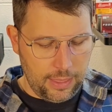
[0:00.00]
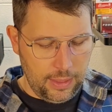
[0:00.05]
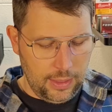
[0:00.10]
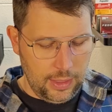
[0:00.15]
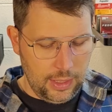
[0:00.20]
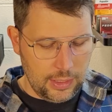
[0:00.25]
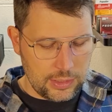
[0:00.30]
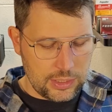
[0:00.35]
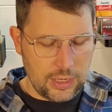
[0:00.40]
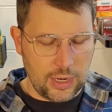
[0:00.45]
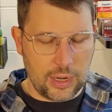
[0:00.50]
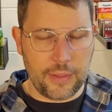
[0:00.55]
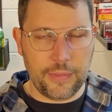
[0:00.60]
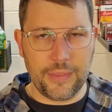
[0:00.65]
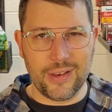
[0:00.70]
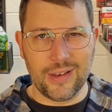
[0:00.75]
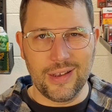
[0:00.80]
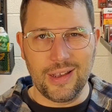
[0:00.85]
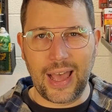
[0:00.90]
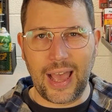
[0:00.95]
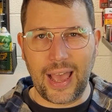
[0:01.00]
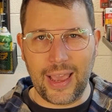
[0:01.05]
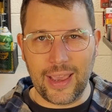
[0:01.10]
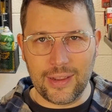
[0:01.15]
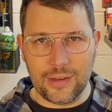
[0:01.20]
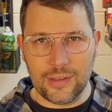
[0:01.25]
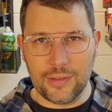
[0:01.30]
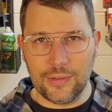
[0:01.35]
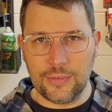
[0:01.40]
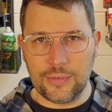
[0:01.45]
It's not the
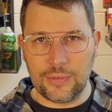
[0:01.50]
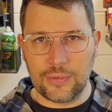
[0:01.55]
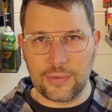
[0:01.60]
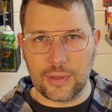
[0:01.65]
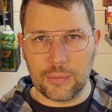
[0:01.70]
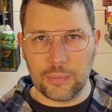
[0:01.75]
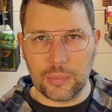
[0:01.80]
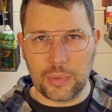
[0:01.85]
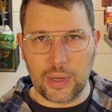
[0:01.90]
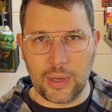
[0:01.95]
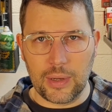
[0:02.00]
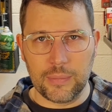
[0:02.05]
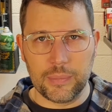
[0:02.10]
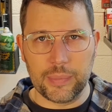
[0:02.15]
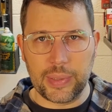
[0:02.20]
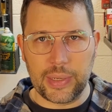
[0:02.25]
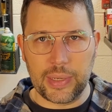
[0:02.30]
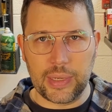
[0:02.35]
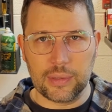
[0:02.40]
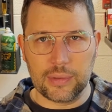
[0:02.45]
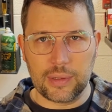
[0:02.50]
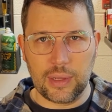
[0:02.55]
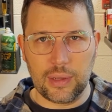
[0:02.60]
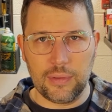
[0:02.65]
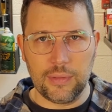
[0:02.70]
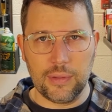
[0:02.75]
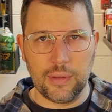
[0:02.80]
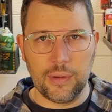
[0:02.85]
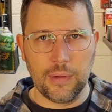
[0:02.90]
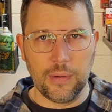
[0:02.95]
lightest subcompact
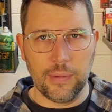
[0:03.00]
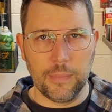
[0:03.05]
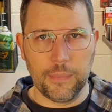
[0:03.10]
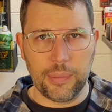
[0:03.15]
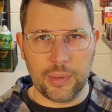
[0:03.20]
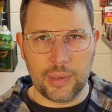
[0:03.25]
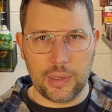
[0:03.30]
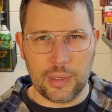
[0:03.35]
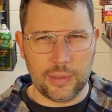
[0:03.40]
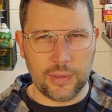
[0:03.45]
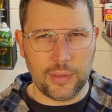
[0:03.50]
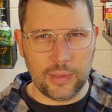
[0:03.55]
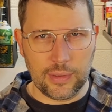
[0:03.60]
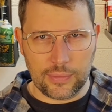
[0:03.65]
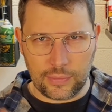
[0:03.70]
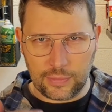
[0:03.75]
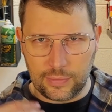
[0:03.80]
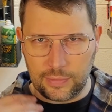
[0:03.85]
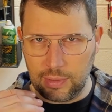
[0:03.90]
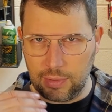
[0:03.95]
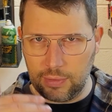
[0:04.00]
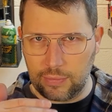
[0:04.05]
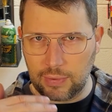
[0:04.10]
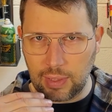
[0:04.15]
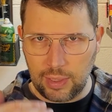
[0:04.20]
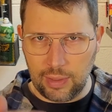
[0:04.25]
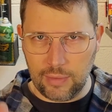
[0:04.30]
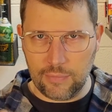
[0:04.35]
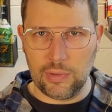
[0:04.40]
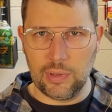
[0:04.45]
out there, but it's
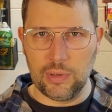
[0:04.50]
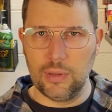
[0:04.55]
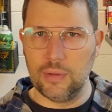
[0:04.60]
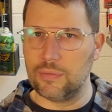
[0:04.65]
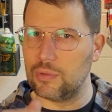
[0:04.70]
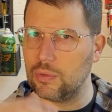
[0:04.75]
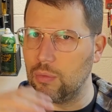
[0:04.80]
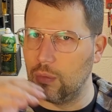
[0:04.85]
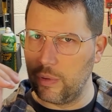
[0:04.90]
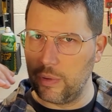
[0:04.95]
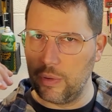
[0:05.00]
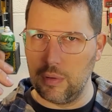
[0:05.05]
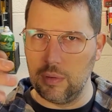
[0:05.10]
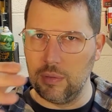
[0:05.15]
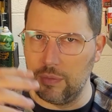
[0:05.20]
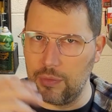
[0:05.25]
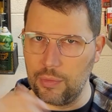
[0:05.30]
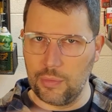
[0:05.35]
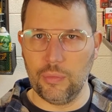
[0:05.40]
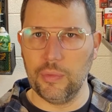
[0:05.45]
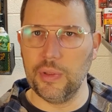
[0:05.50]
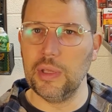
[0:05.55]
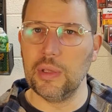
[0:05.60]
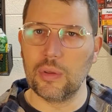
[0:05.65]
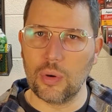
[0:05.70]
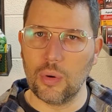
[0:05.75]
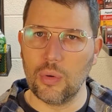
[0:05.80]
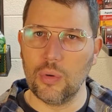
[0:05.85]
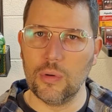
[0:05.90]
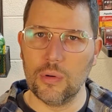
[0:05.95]
heavy enough to where the
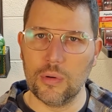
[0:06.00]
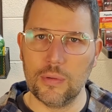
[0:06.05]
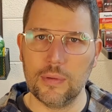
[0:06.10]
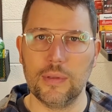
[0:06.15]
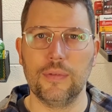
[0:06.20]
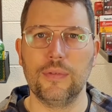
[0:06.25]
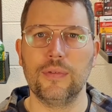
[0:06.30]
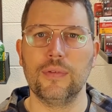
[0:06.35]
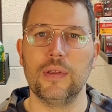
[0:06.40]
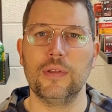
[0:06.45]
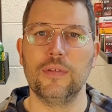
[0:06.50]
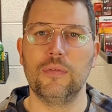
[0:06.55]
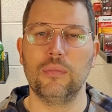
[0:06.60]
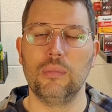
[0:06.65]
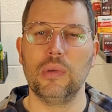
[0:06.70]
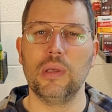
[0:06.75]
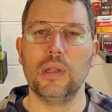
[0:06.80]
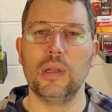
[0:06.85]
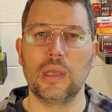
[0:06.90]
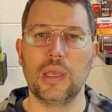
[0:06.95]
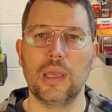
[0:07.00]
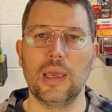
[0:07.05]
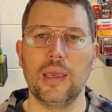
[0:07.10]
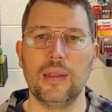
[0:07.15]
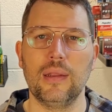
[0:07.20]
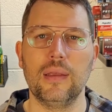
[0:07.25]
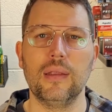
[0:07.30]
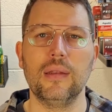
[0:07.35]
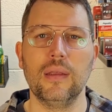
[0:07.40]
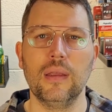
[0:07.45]
recoil is
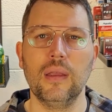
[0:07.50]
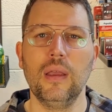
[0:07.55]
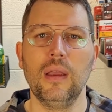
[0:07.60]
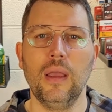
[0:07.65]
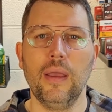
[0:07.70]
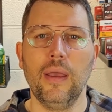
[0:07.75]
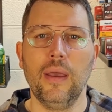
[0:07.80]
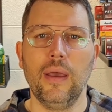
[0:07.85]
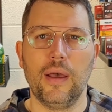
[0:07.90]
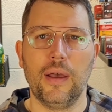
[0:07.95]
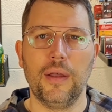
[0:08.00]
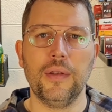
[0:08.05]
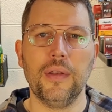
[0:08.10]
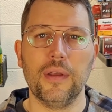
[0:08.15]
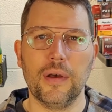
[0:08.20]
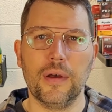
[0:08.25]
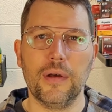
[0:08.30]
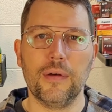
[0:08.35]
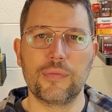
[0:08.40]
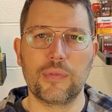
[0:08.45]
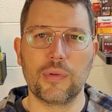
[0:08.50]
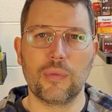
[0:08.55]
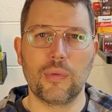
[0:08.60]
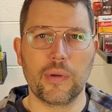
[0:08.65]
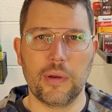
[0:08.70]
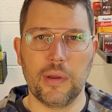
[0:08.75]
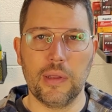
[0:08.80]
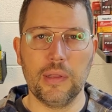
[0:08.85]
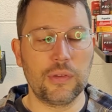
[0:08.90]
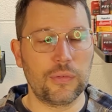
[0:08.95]
mitigated enough to
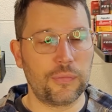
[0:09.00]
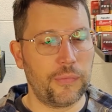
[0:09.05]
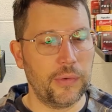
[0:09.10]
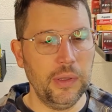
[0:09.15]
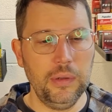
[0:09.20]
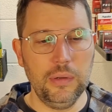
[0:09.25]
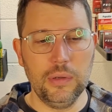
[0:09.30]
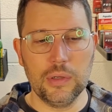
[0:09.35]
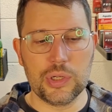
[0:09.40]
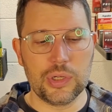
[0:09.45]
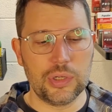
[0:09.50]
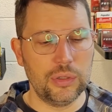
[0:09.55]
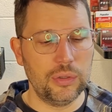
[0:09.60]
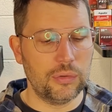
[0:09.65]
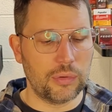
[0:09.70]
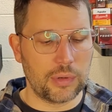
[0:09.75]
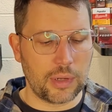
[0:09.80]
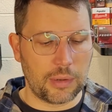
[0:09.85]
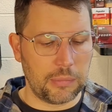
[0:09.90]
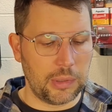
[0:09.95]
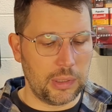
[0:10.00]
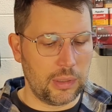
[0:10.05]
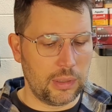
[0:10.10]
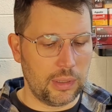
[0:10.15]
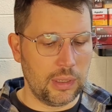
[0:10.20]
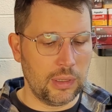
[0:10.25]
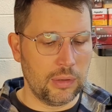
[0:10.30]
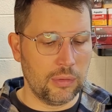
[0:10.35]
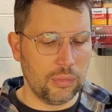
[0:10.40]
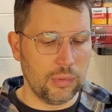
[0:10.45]
where it's fun to shoot. I mean,
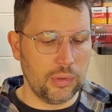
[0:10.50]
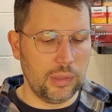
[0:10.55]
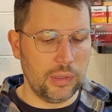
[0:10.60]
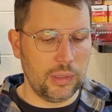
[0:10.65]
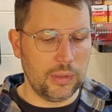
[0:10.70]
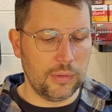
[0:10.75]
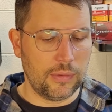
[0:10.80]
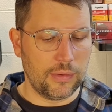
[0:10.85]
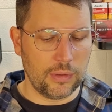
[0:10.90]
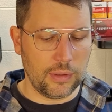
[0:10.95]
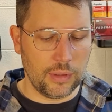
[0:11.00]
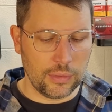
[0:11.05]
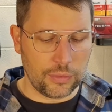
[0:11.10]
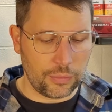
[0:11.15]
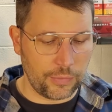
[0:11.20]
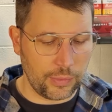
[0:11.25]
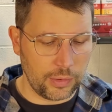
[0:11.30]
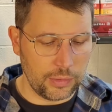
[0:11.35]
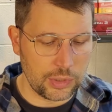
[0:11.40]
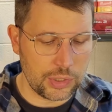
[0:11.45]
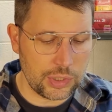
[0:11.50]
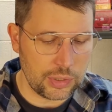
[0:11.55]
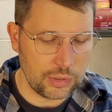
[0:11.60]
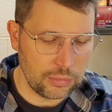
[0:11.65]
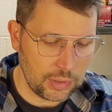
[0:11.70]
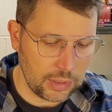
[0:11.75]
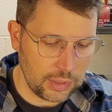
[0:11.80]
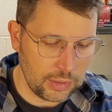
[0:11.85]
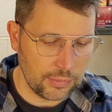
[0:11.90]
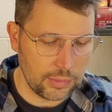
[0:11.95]
it really is. It's fun to
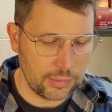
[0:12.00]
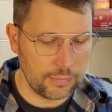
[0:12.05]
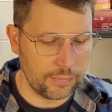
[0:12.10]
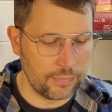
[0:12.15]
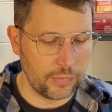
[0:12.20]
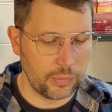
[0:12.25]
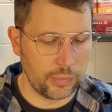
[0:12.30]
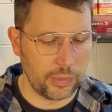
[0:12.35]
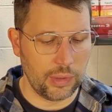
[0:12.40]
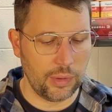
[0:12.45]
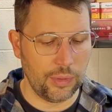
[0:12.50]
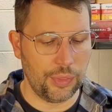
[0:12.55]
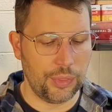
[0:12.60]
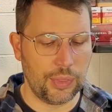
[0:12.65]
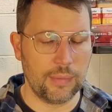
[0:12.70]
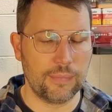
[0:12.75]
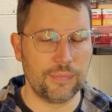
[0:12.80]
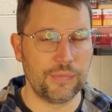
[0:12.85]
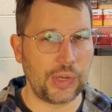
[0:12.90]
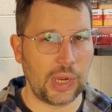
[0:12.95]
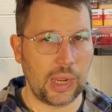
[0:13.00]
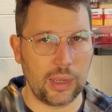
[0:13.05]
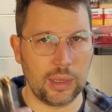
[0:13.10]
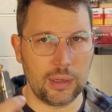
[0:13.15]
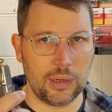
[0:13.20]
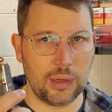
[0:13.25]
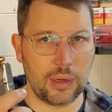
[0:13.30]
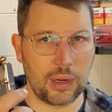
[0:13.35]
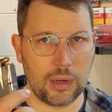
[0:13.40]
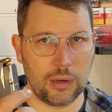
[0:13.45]
shoot even with
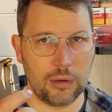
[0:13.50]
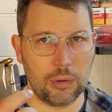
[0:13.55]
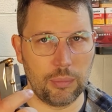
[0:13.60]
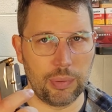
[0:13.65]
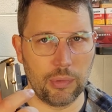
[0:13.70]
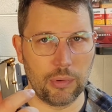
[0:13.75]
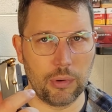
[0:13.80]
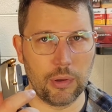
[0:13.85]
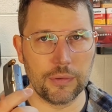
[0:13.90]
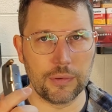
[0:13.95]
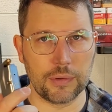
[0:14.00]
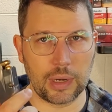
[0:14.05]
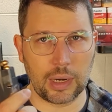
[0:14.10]
jacketed hollow points.